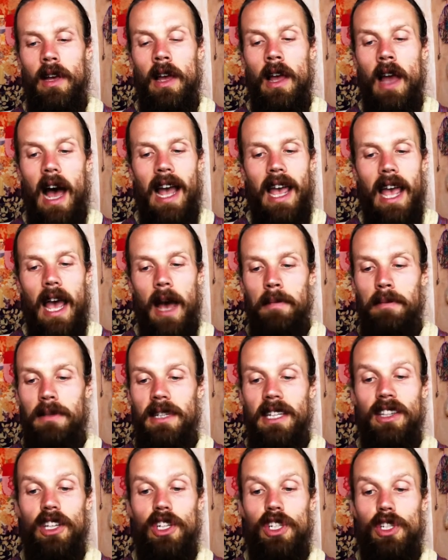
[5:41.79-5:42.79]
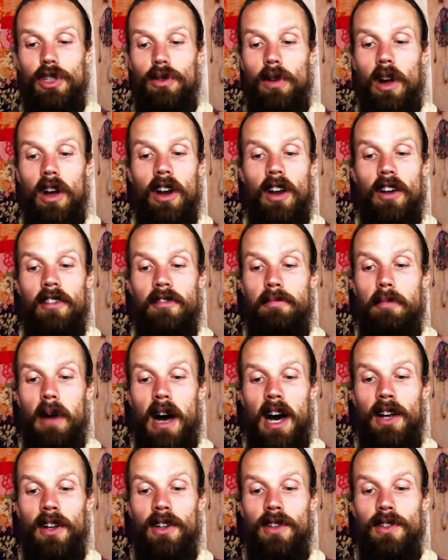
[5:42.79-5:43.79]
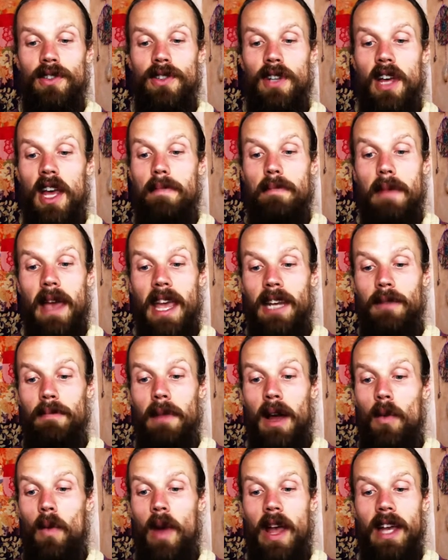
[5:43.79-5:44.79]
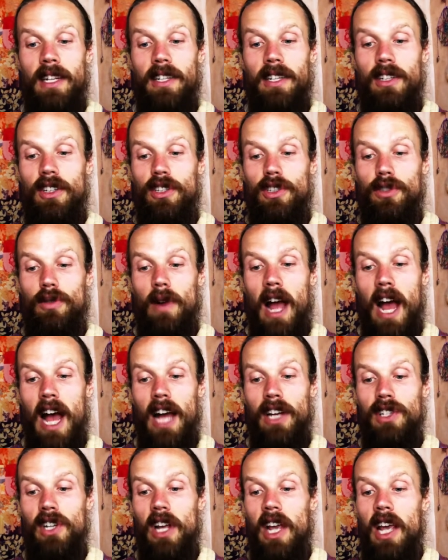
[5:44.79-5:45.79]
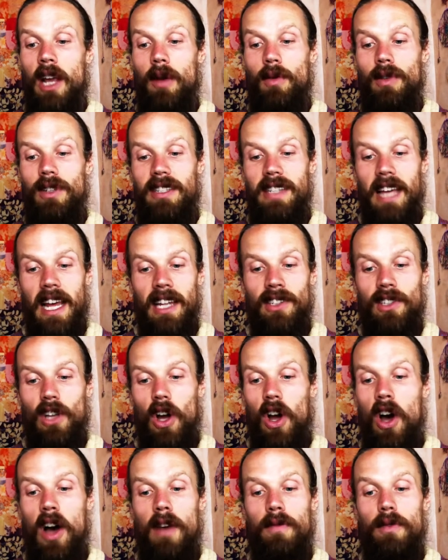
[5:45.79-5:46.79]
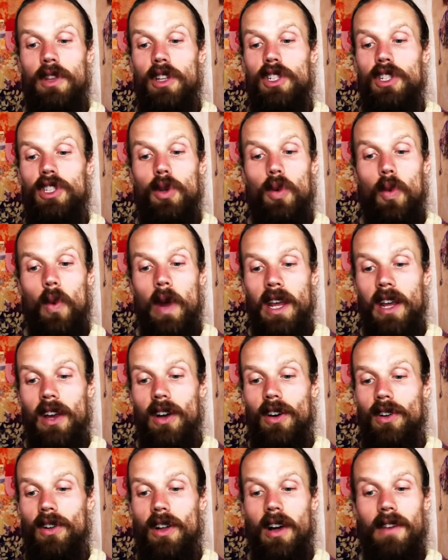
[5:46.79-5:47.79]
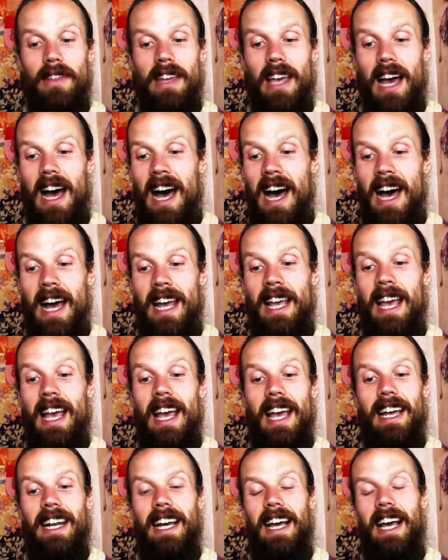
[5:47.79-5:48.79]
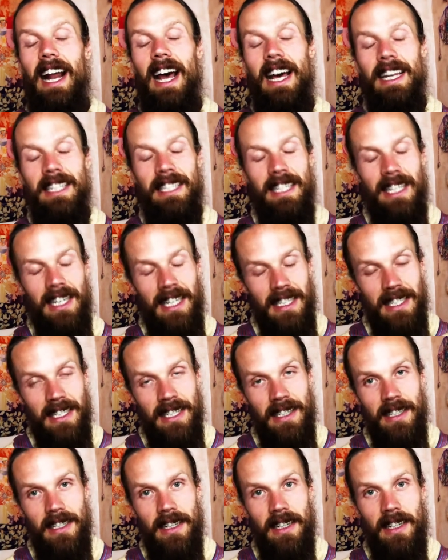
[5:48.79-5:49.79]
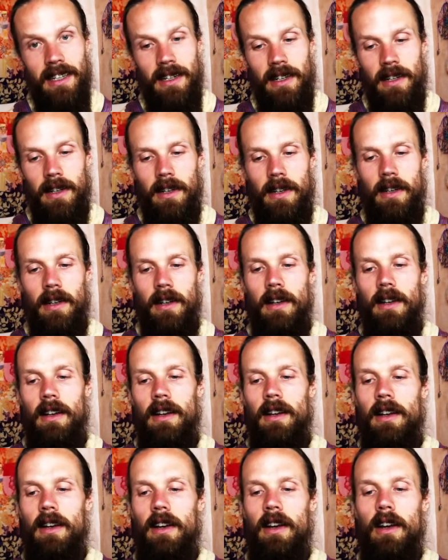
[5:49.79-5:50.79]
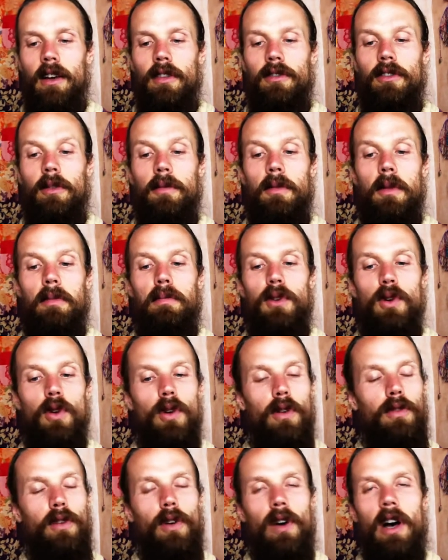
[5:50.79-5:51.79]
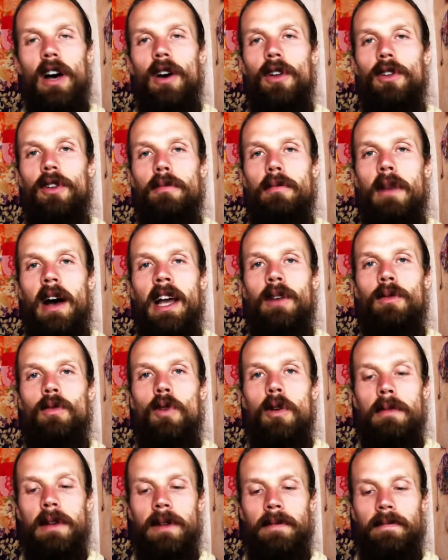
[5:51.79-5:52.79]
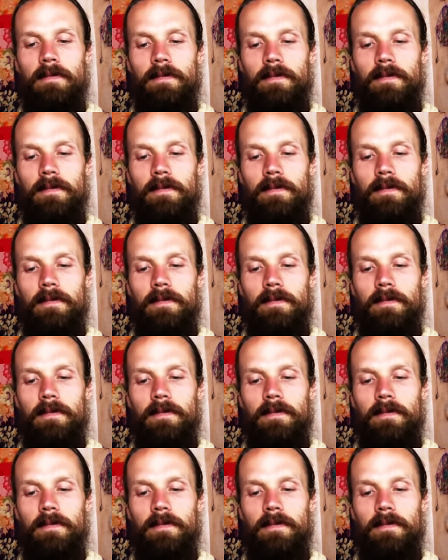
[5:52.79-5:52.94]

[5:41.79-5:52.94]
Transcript: I emptied the trunk of bottles, made my way to the trash, and was sent off with a twinkle of the eye and a gracias from the beautiful elder Mayan woman.